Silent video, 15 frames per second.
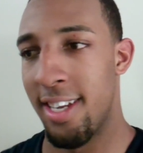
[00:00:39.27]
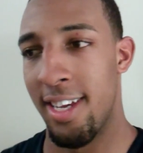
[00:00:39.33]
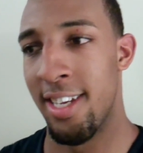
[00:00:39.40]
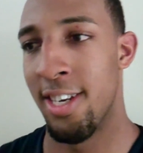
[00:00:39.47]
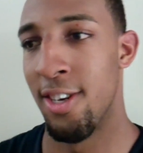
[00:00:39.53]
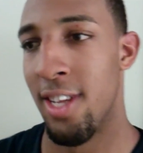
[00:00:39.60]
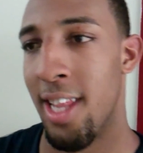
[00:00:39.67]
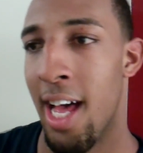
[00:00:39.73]

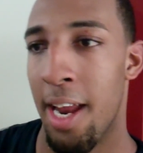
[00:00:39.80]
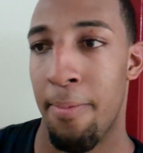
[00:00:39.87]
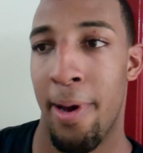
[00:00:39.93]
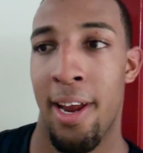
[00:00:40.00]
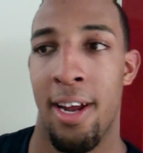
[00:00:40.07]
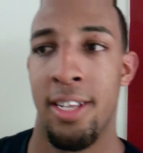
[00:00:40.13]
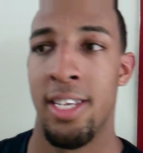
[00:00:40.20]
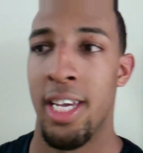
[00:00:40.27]
It shows a lot
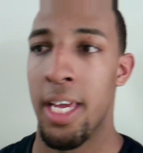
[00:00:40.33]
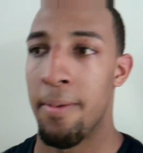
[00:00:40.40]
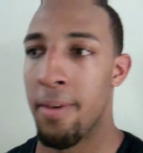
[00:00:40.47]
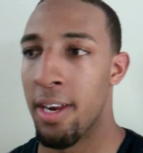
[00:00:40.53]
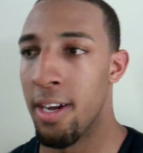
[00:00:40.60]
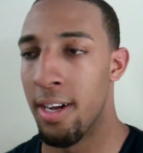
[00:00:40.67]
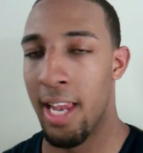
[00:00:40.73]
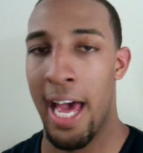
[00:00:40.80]
about our
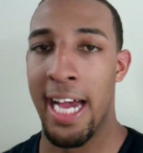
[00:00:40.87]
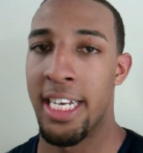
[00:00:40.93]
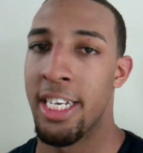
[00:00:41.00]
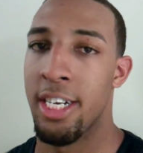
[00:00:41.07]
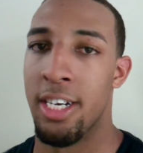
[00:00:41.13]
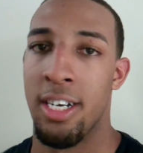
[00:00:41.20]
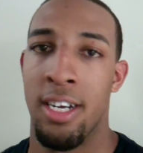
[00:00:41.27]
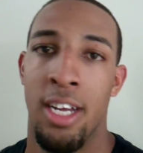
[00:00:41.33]
team. You know,
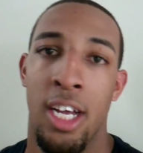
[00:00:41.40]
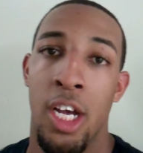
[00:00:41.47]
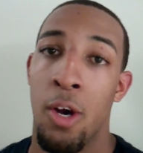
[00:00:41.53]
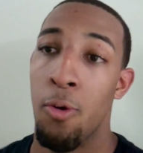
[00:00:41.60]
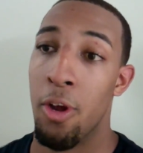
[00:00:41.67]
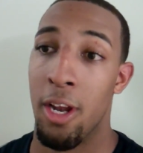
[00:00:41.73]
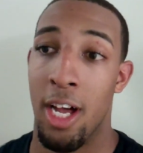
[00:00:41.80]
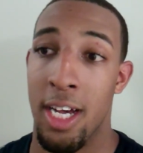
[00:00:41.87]
last year
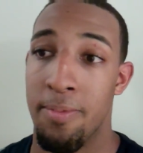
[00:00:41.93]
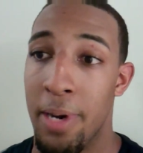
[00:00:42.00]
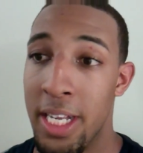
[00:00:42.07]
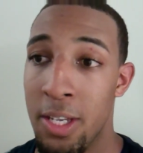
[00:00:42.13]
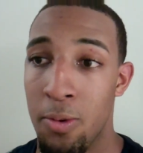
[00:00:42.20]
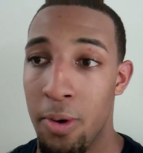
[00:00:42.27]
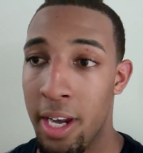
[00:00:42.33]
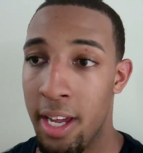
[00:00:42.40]
we would have lost
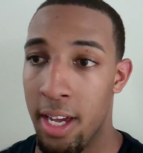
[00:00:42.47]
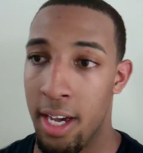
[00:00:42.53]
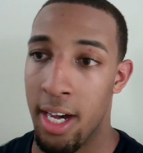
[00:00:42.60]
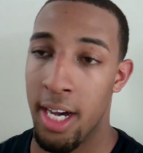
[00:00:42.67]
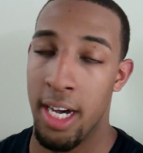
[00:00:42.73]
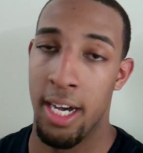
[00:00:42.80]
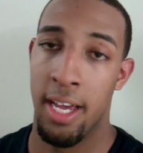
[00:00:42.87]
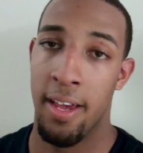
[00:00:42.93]
by 20
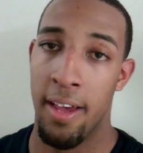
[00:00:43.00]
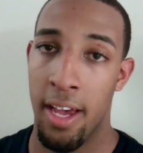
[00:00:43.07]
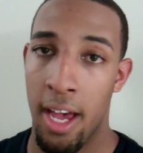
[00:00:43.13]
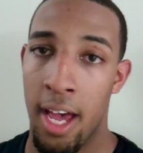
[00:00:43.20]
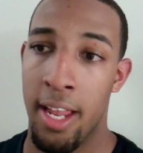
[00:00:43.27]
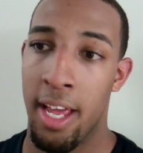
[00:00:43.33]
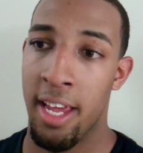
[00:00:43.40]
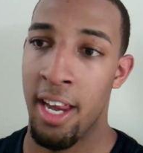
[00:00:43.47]

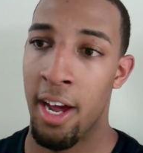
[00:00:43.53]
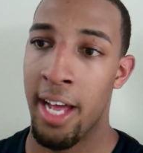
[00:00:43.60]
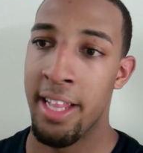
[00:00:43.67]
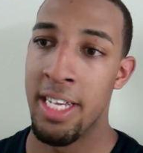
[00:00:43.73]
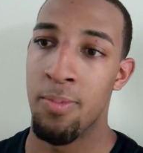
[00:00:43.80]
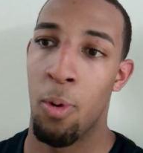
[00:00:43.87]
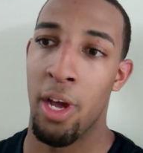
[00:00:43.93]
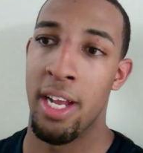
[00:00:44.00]
you know,
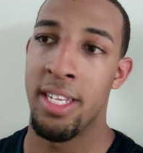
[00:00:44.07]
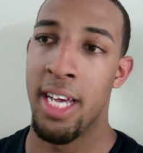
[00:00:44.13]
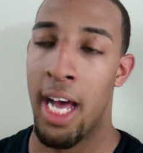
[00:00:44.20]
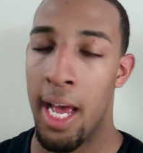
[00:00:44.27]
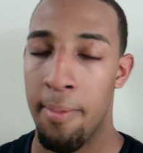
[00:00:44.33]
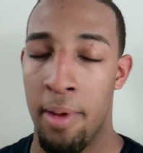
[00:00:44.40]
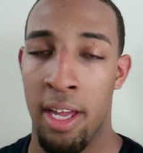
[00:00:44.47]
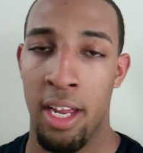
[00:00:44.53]
at this point in
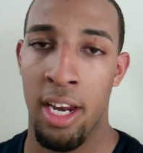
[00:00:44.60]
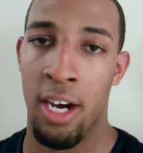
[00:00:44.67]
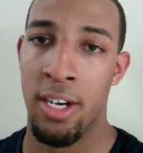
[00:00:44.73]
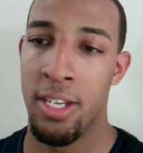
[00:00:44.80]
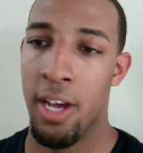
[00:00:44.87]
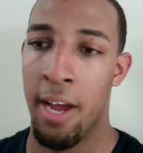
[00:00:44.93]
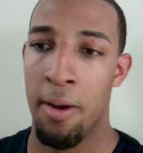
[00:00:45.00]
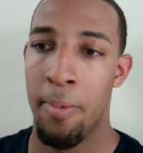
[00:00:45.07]
time. And, you
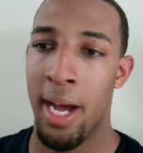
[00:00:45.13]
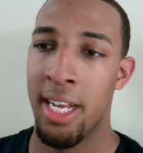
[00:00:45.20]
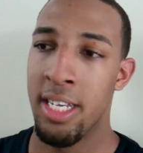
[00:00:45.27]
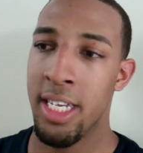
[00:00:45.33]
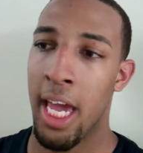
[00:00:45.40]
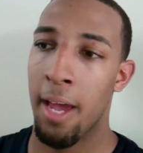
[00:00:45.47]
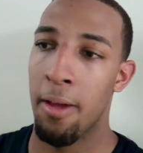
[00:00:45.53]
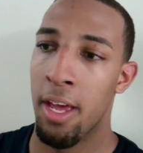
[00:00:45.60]
know, so everybody
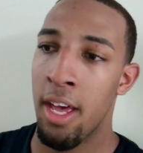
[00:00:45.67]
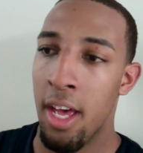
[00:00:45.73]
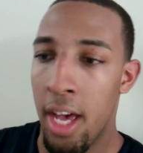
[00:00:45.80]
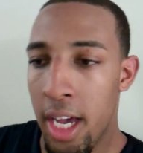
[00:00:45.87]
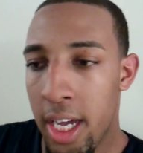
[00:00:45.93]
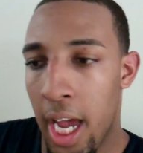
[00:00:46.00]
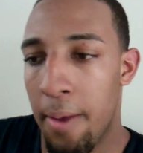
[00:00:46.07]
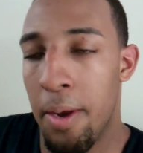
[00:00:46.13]
just
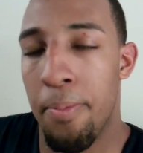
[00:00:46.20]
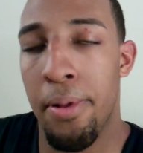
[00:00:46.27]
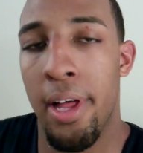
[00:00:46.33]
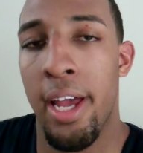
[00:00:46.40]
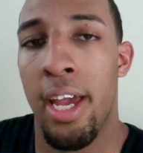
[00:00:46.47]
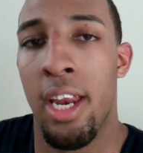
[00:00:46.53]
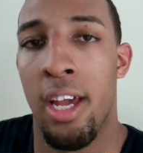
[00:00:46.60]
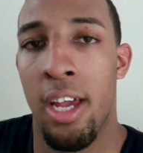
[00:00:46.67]
came to
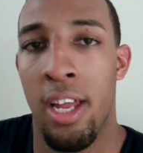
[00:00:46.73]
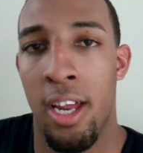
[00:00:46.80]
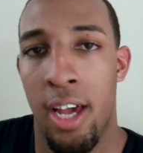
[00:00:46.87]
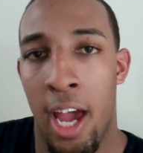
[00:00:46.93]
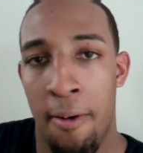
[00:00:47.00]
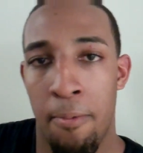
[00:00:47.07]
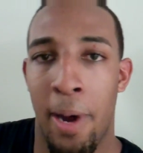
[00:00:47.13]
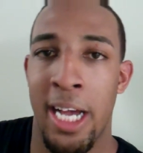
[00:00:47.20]
play, and
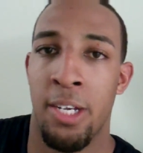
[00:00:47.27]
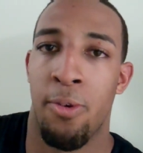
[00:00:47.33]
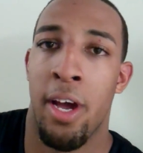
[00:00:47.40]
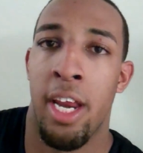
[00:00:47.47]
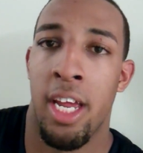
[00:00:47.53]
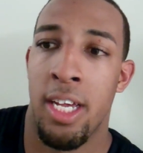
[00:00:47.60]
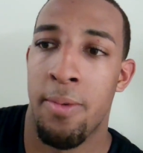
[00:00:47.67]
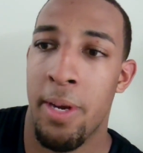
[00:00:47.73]
everybody's
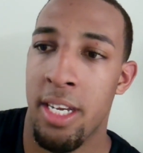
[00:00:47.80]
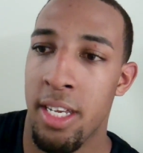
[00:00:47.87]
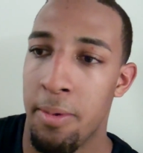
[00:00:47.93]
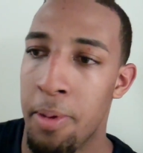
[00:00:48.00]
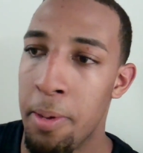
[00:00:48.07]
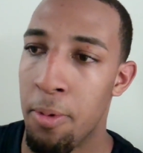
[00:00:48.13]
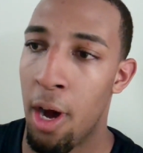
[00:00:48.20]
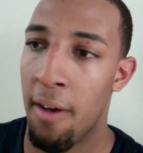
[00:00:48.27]
ready,
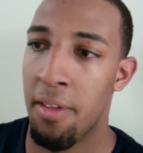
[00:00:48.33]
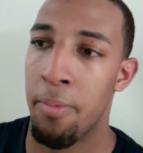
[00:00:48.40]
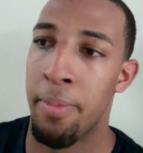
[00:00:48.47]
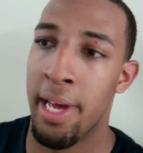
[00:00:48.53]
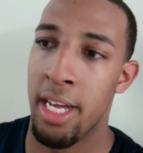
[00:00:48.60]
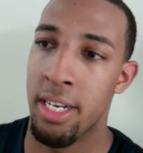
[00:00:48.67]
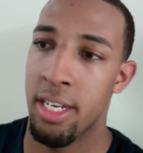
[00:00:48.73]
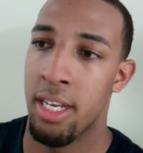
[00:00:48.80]
especially people off the
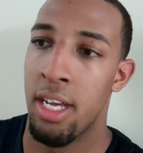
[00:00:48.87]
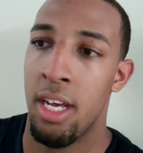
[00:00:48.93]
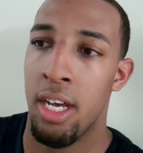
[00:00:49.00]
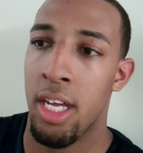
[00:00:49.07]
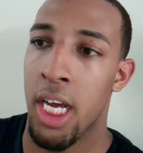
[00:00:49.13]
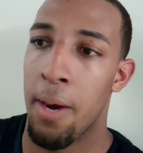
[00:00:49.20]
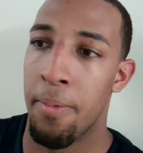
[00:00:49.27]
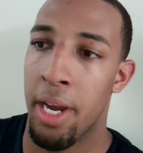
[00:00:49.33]
bench
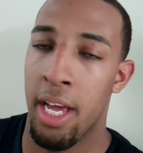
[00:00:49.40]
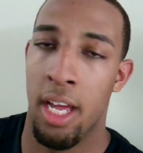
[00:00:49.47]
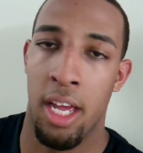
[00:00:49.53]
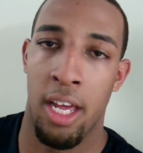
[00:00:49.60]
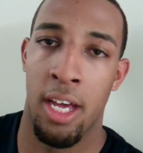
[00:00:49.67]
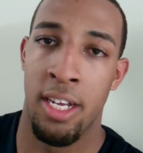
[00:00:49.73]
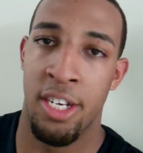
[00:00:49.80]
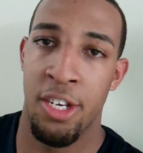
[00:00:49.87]
coming
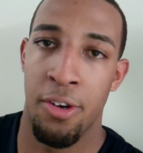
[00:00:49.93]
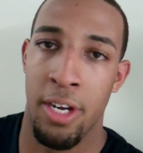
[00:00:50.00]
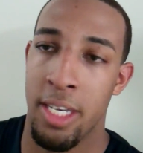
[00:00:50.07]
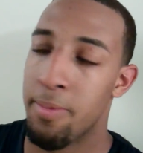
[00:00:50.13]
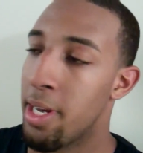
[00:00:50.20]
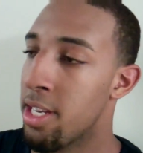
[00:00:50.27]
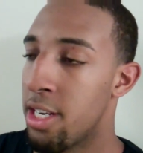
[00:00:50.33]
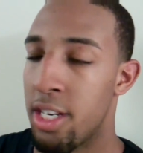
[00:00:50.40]
in and shooting,
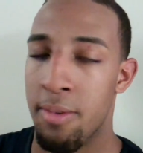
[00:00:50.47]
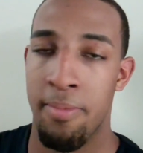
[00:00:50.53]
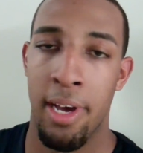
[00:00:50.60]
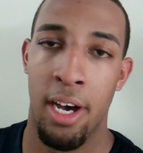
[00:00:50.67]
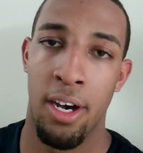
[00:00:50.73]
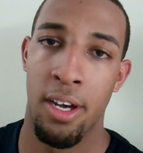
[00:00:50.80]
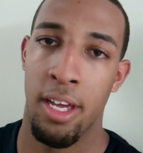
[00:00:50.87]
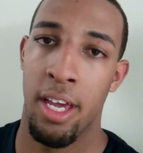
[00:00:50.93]
especially
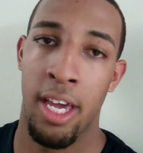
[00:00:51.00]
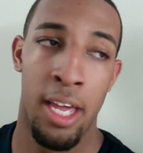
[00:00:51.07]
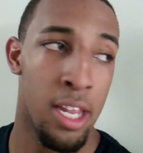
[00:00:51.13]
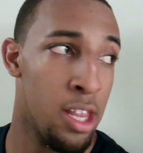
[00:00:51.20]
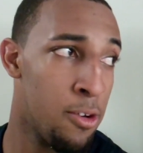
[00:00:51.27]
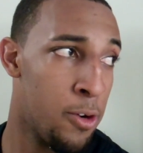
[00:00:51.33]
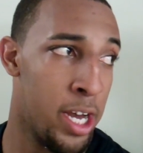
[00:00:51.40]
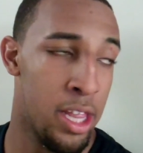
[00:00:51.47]
Jamel. He had,
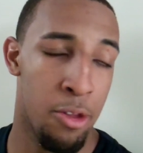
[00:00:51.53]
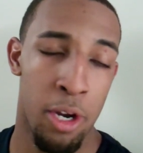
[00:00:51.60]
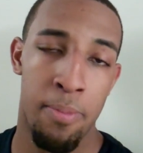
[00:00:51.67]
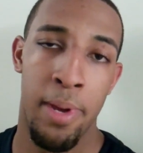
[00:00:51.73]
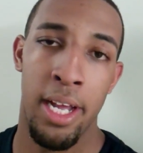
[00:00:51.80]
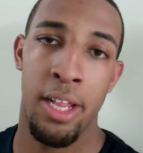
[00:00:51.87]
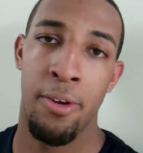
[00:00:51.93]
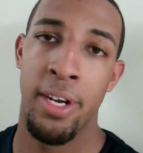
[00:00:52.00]
what,
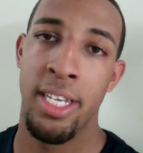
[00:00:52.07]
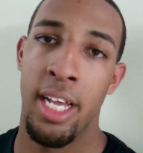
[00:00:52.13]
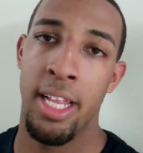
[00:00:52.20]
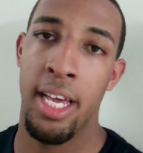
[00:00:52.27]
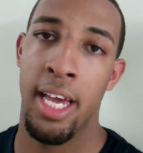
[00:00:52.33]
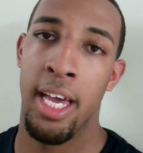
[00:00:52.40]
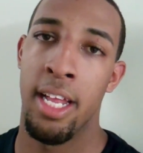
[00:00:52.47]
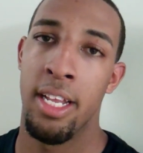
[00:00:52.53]
three big threes
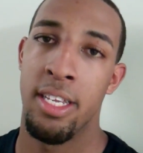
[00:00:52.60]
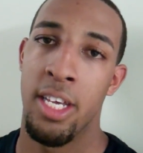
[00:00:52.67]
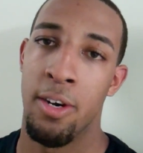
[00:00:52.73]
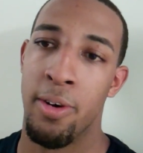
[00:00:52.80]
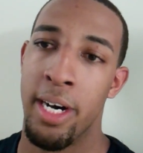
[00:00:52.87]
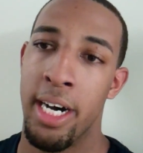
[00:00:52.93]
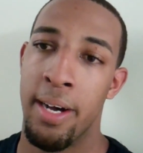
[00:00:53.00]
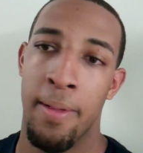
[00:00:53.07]
at the end.
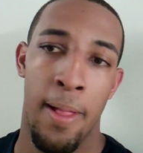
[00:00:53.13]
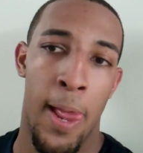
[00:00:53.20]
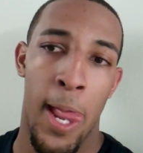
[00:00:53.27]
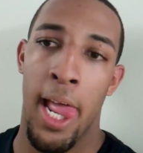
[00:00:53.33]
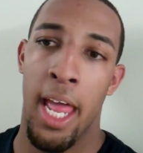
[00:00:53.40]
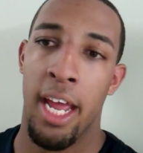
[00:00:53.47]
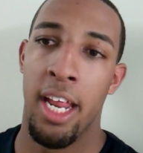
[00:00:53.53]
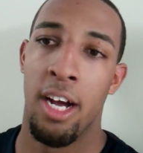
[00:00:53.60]
So,
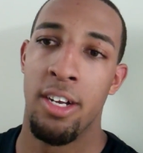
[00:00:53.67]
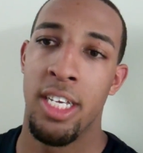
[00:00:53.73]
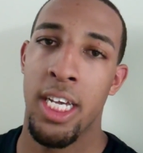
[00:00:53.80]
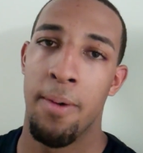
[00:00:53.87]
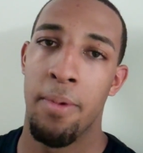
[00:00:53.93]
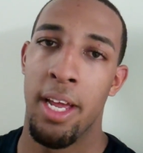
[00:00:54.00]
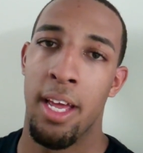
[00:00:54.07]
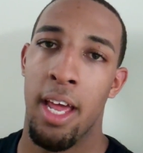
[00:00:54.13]
you know,
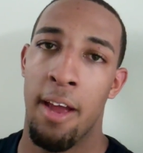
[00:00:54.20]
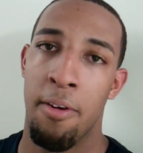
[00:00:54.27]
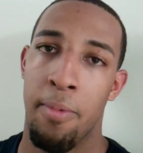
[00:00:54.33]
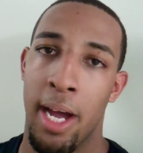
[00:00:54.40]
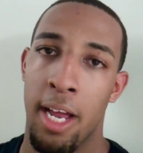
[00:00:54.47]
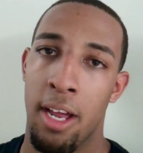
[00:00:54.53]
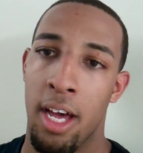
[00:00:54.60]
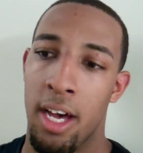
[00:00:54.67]
just coming in,
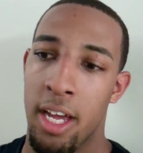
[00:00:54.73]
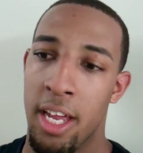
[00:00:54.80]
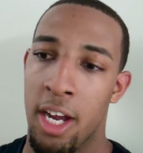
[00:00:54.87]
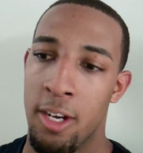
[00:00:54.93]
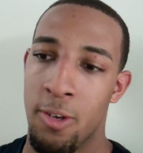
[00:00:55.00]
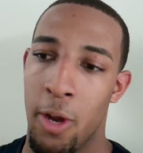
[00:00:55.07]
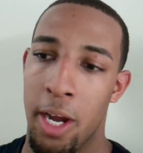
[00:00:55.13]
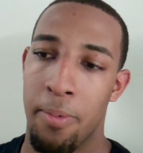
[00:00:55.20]
everybody, you
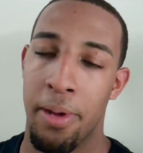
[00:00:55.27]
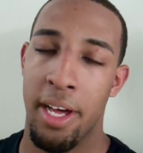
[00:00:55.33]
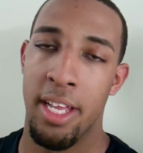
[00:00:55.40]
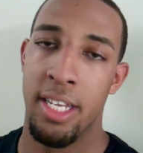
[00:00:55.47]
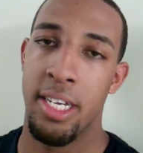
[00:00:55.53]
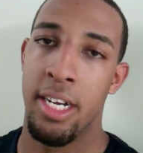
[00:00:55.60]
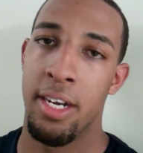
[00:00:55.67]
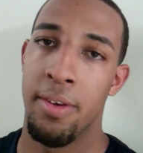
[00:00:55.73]
know, is ready to play
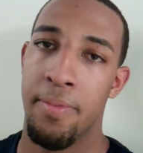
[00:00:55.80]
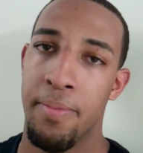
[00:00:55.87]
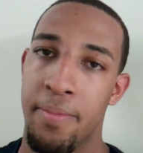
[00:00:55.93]
this year.